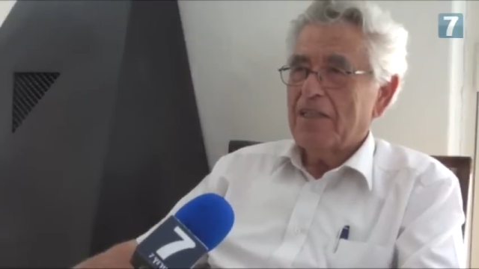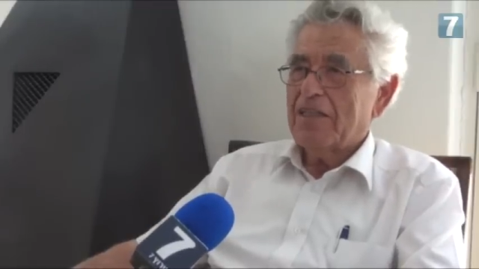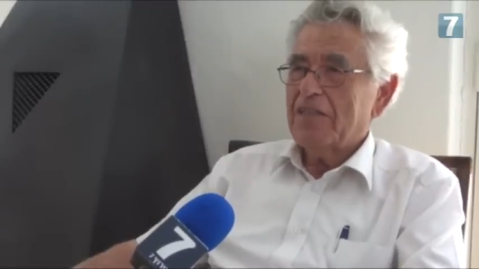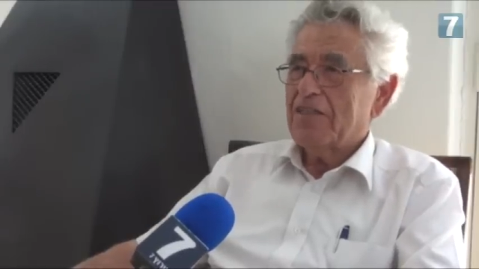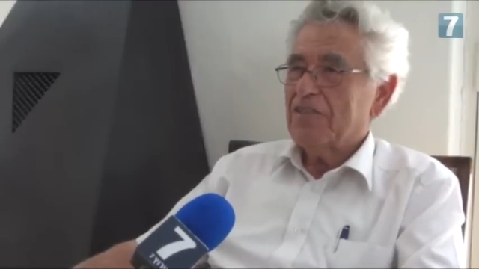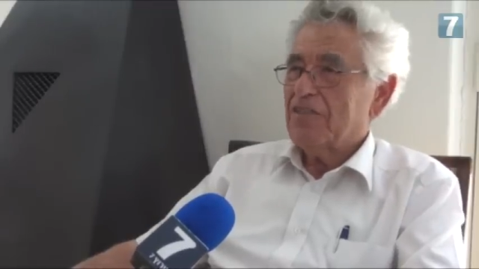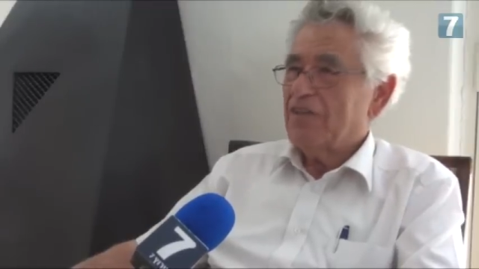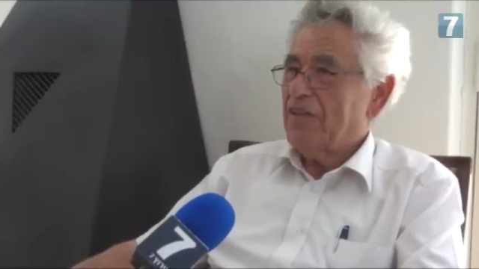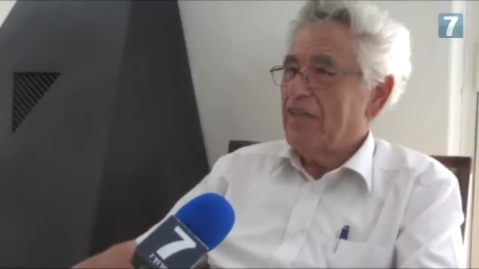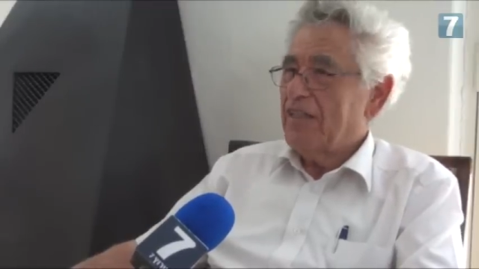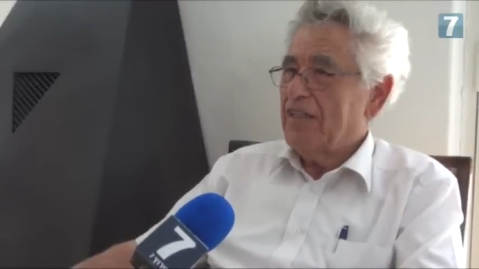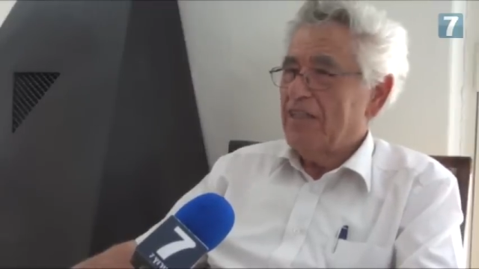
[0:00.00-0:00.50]
It
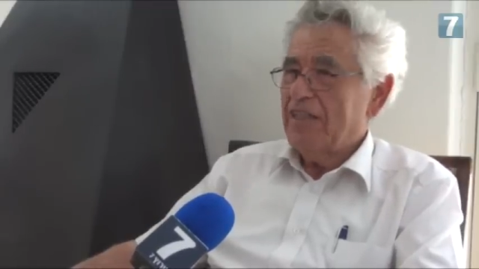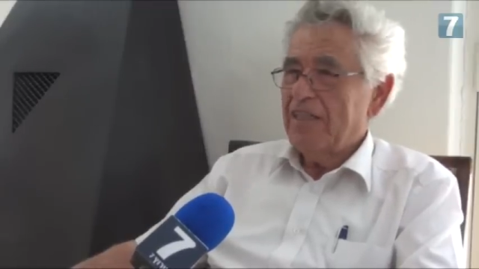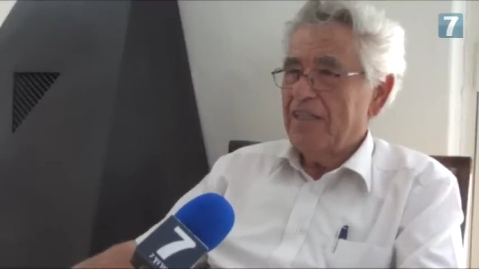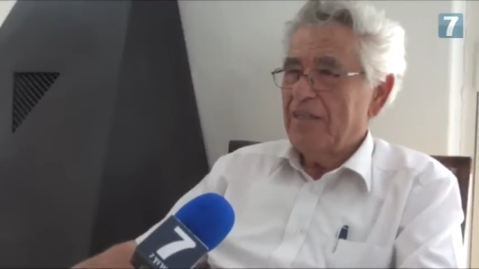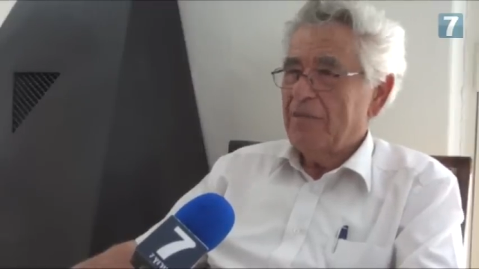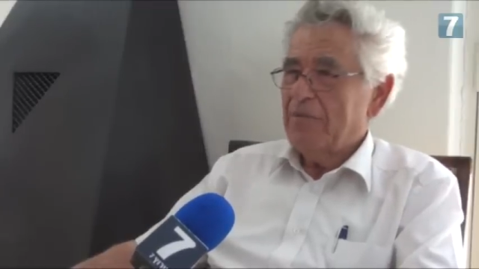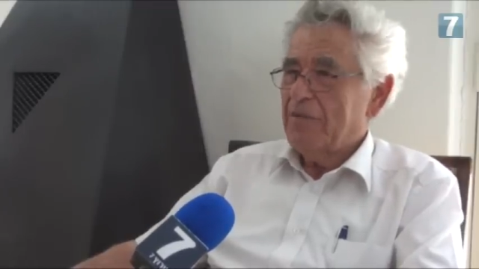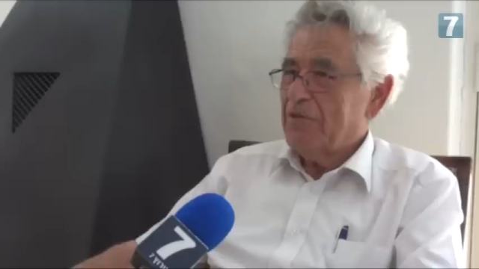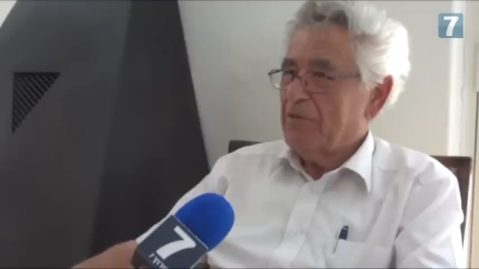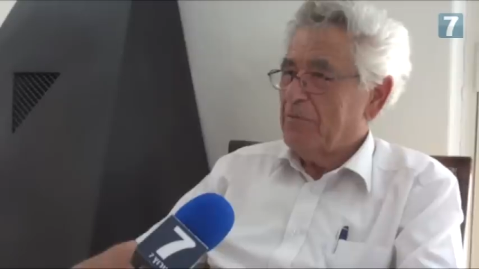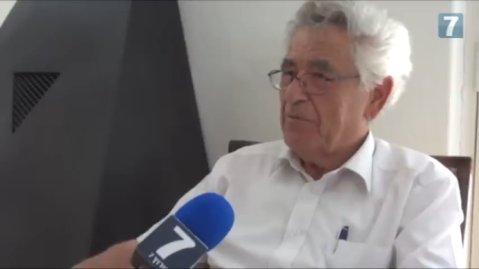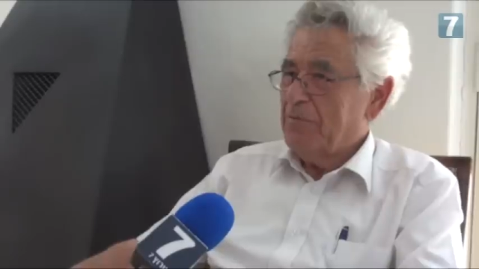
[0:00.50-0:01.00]
is ready.
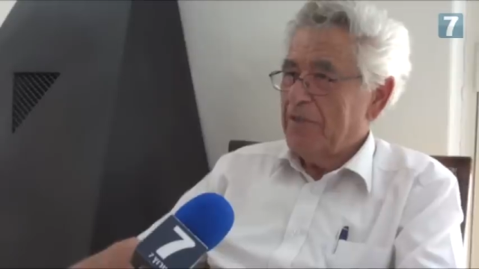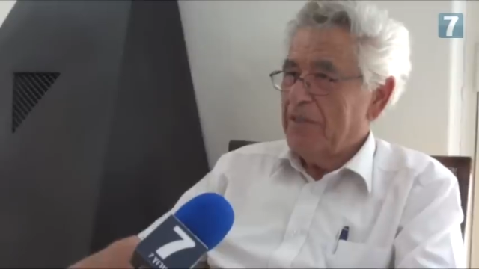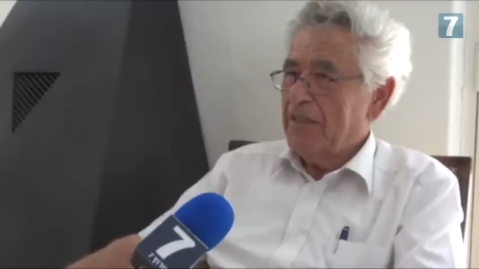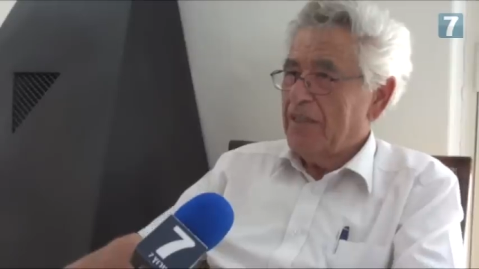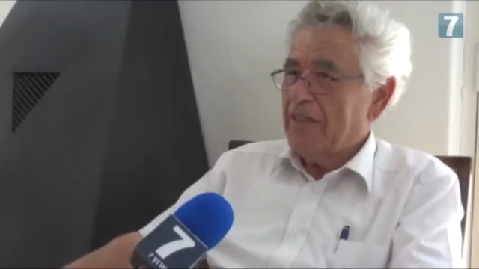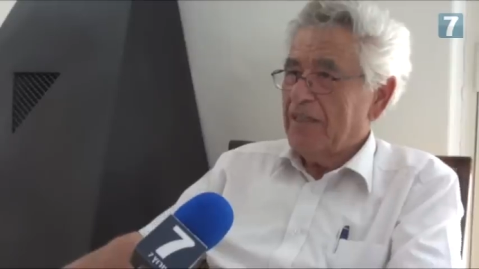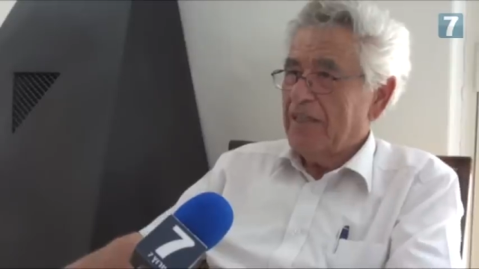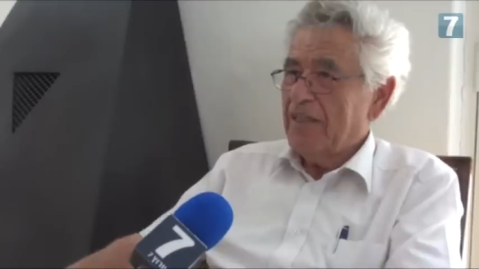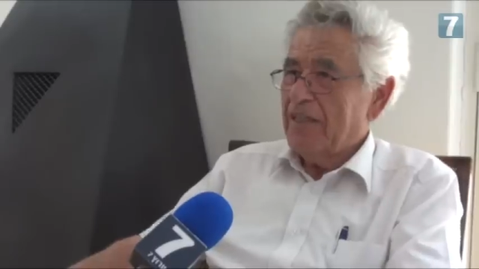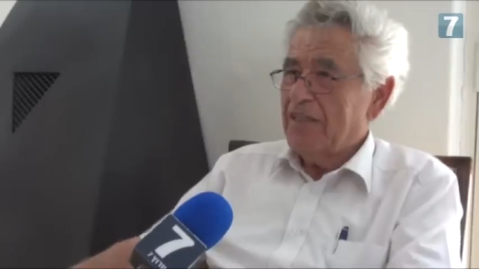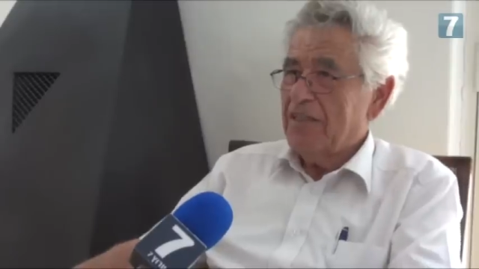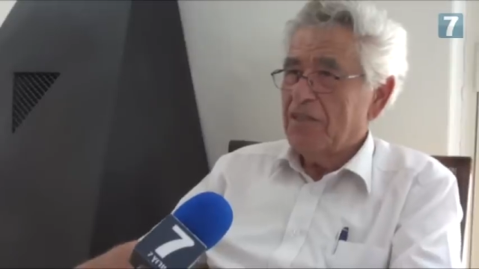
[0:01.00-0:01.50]
he was
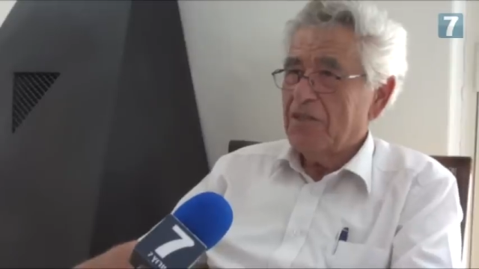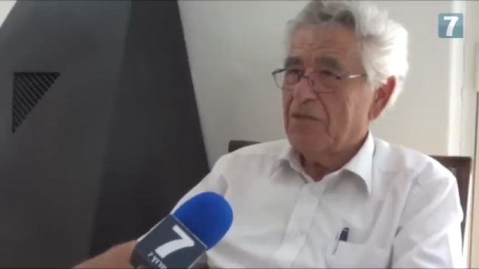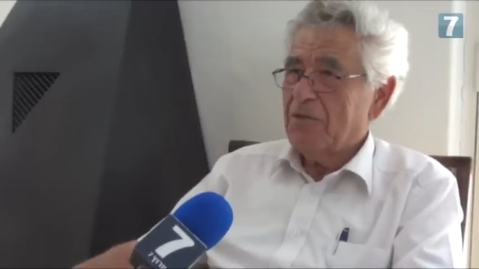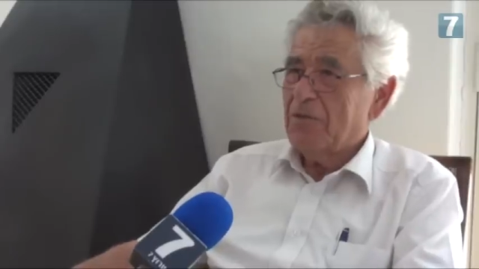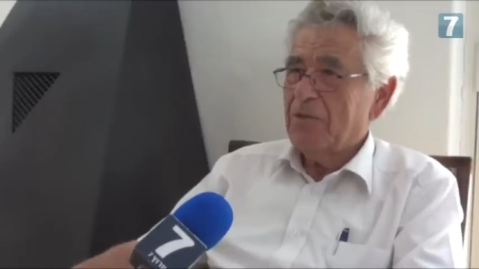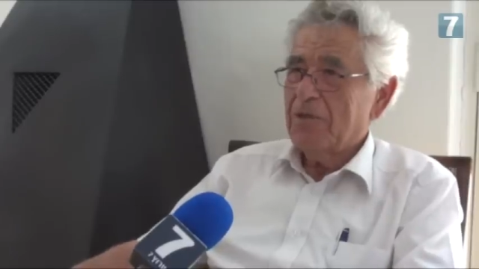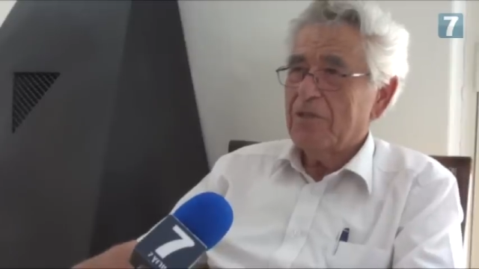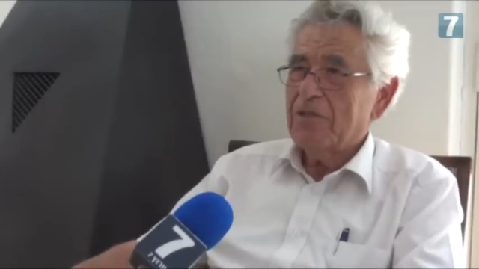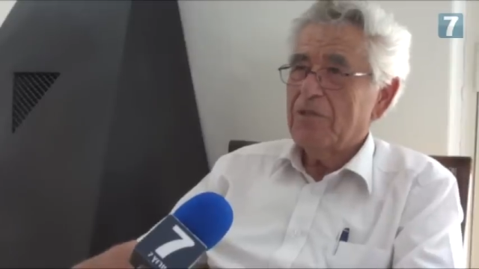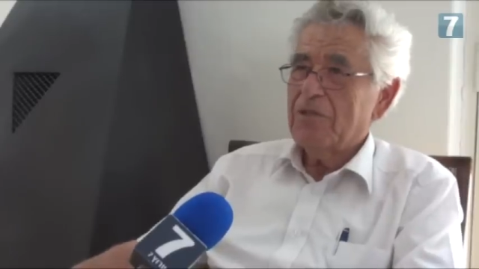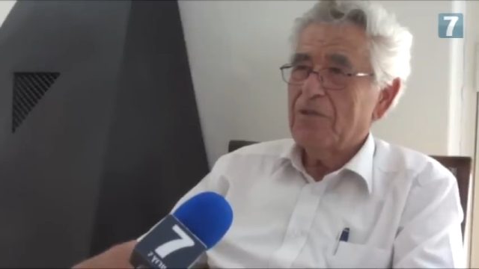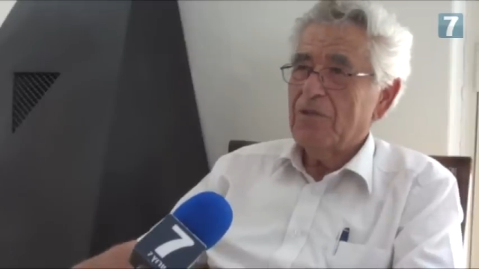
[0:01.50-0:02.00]
being
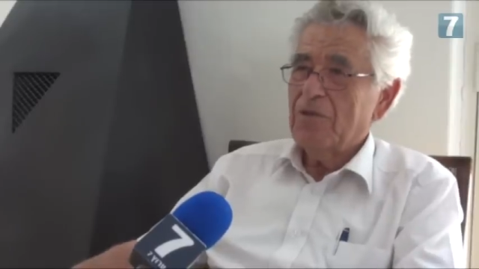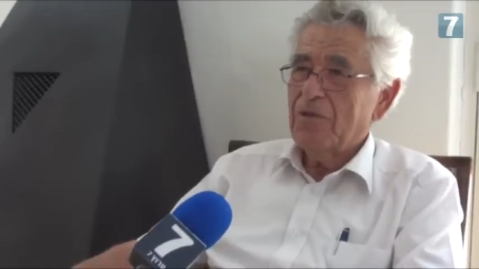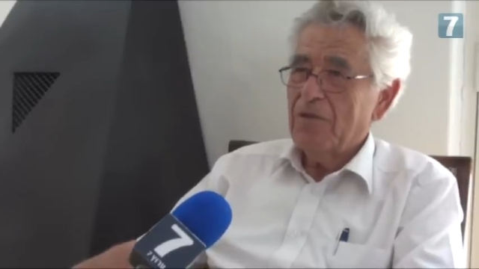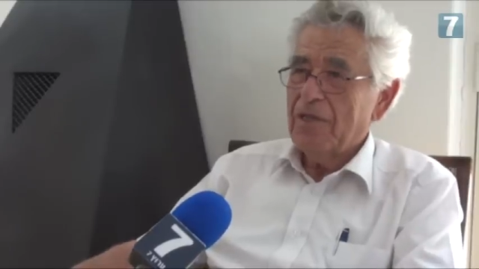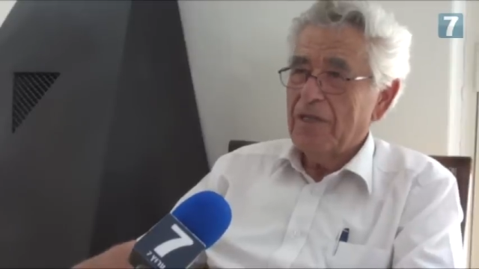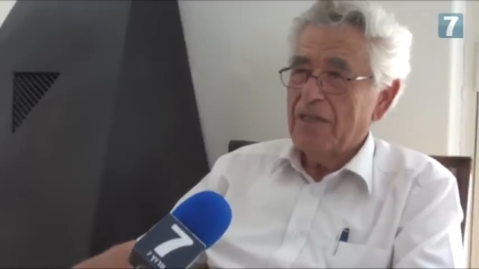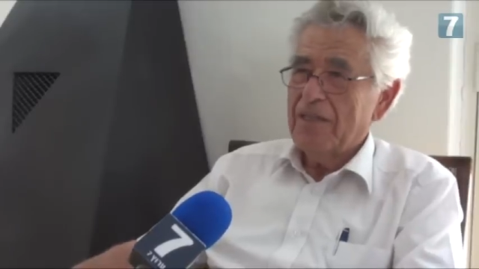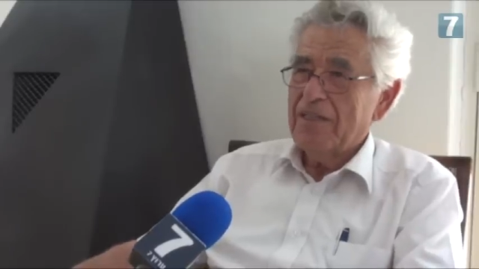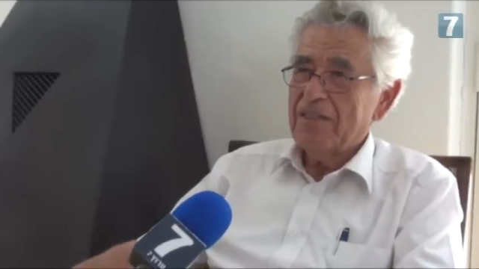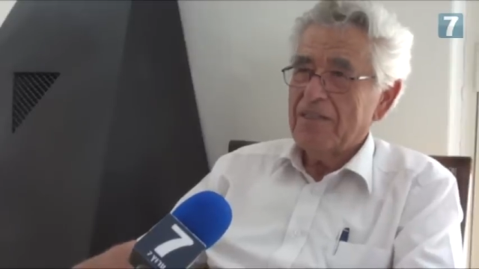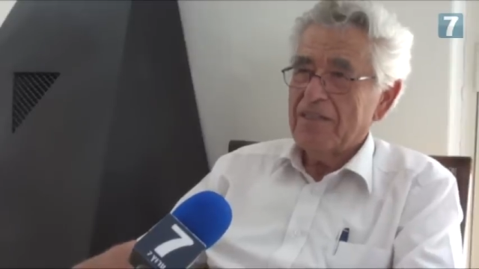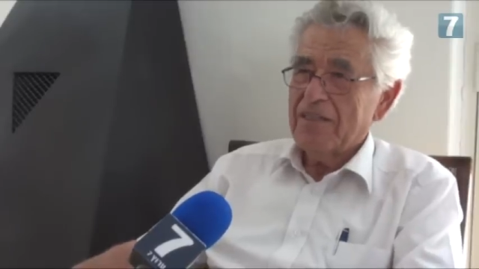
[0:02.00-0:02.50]
ridiculed no
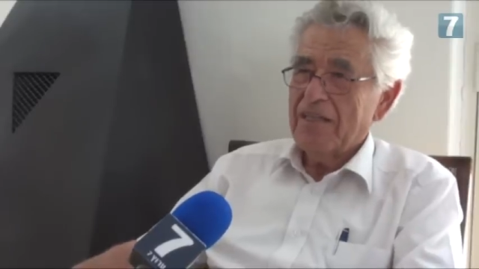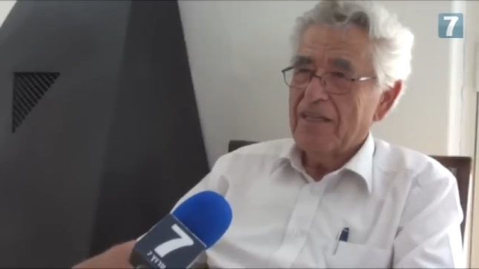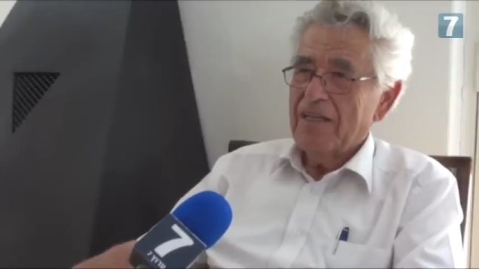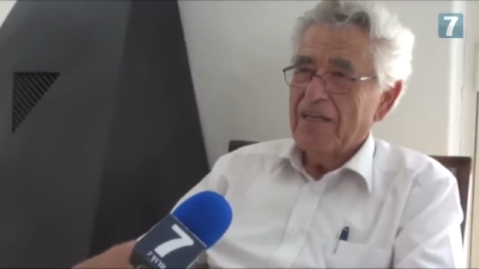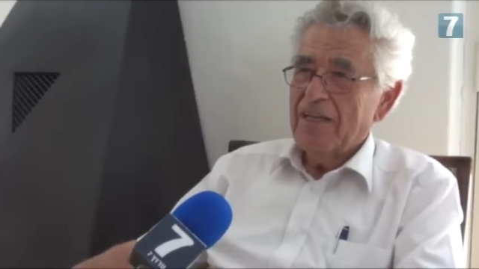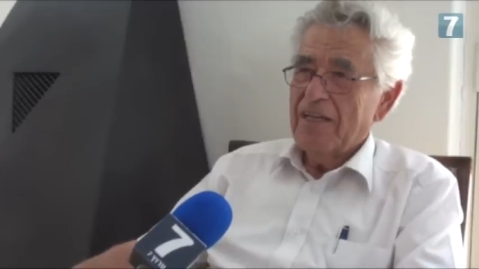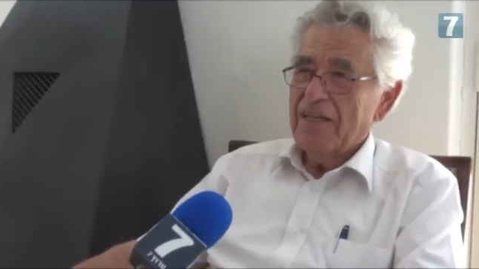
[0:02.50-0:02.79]
less